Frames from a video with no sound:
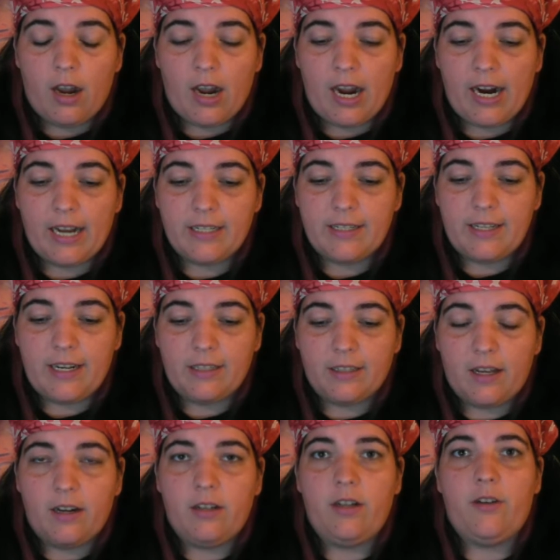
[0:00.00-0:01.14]
I got to see a
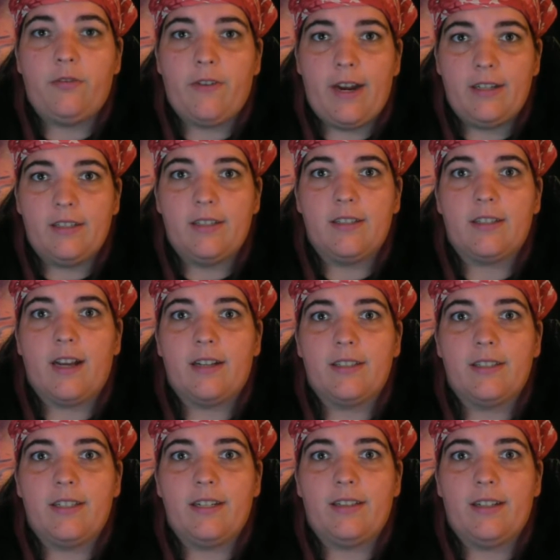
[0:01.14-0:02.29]
lot of new faces, got to
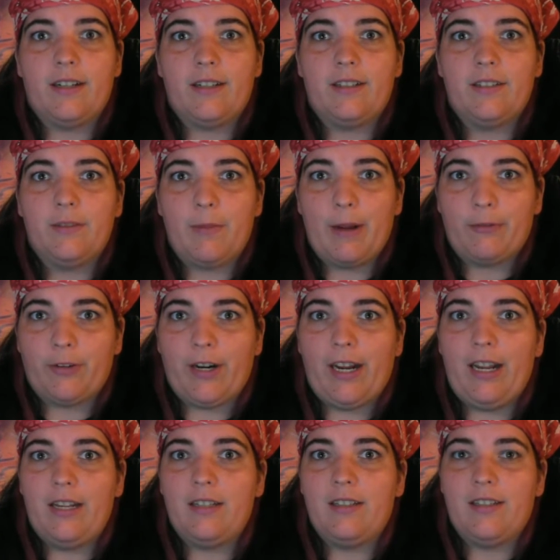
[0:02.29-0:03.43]
see a lot of my
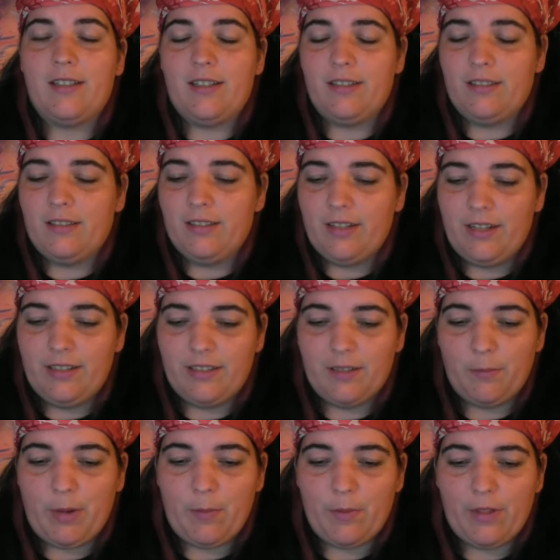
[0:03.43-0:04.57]
friends and some
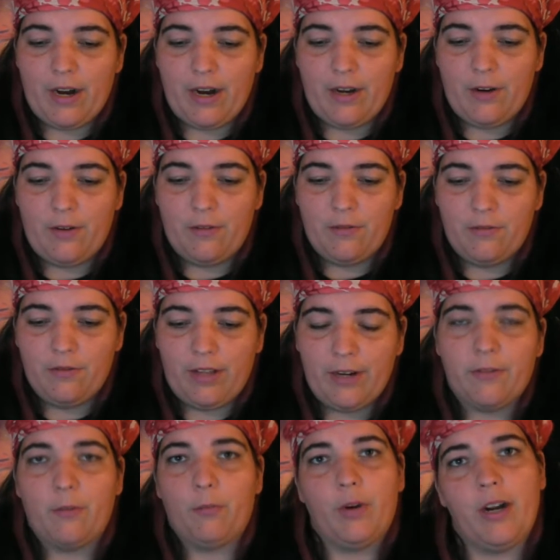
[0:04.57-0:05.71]
people that I knew, like
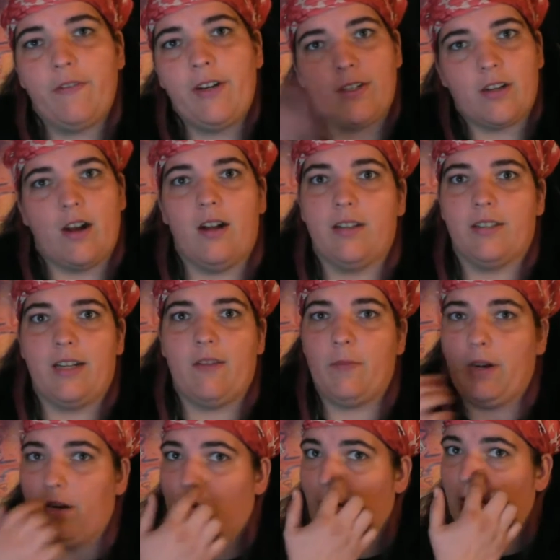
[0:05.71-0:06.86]
from previous cons that I've
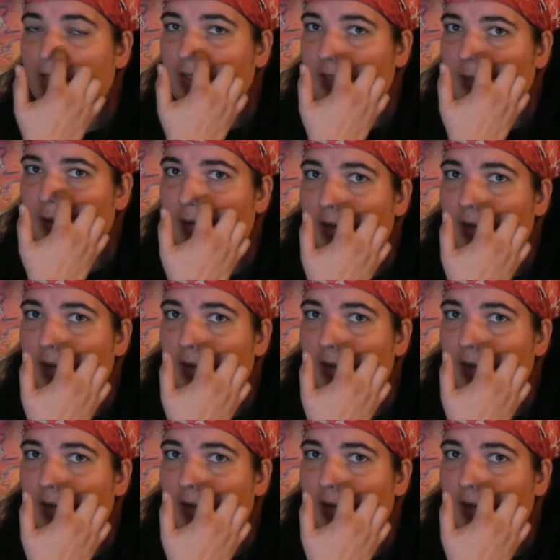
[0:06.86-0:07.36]
been an artist to.